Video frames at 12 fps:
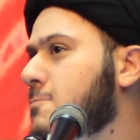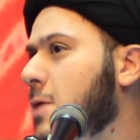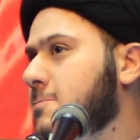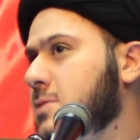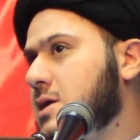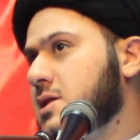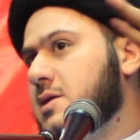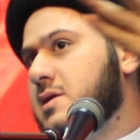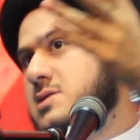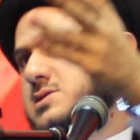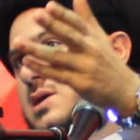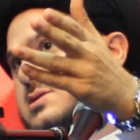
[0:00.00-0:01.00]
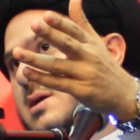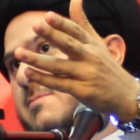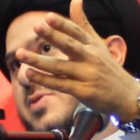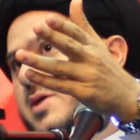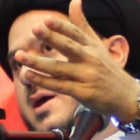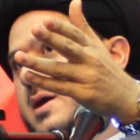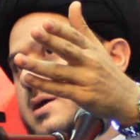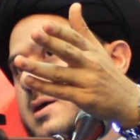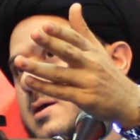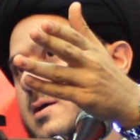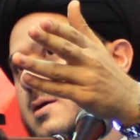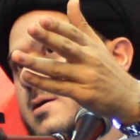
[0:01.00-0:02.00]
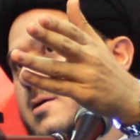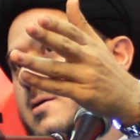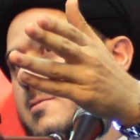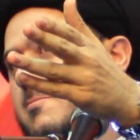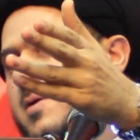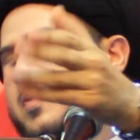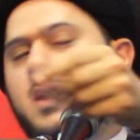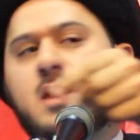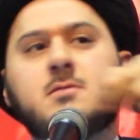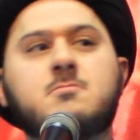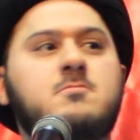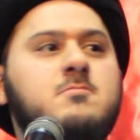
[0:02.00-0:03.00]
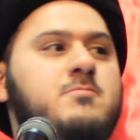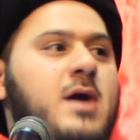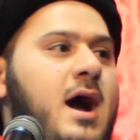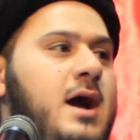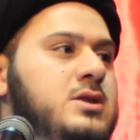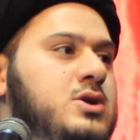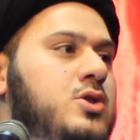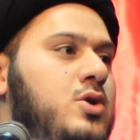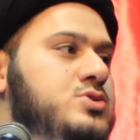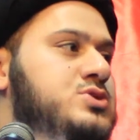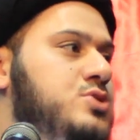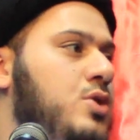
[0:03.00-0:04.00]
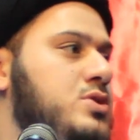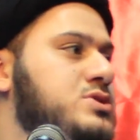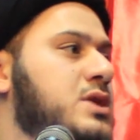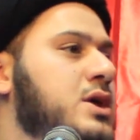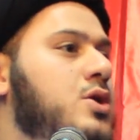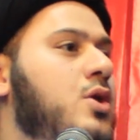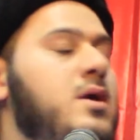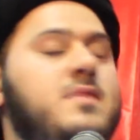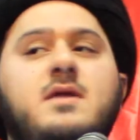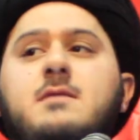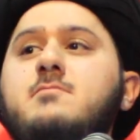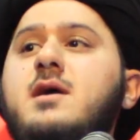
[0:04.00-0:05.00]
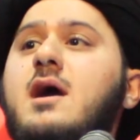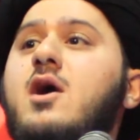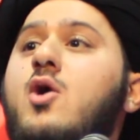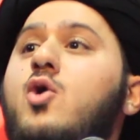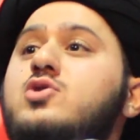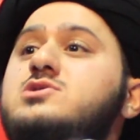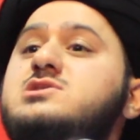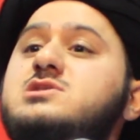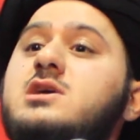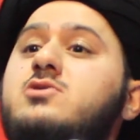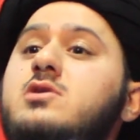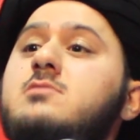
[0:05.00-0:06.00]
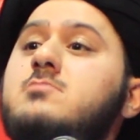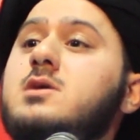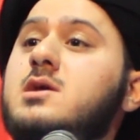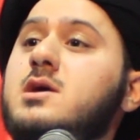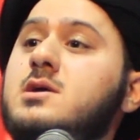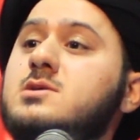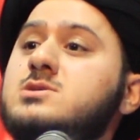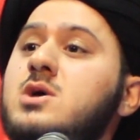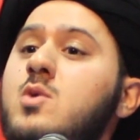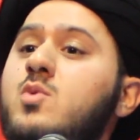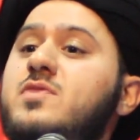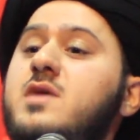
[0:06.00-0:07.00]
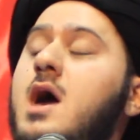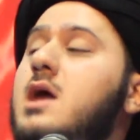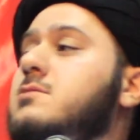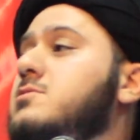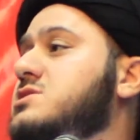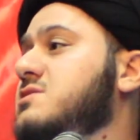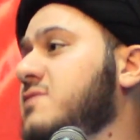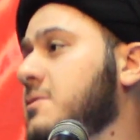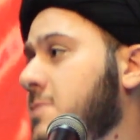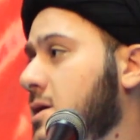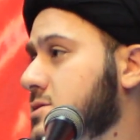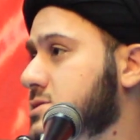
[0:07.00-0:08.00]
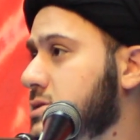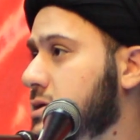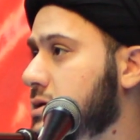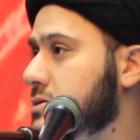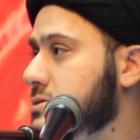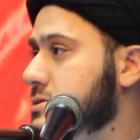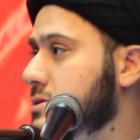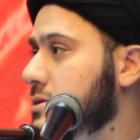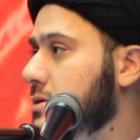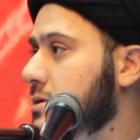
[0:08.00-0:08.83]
Publicly they say something, but then behind closed doors they go and they hold secret meetings with the enemies of the Palestinians.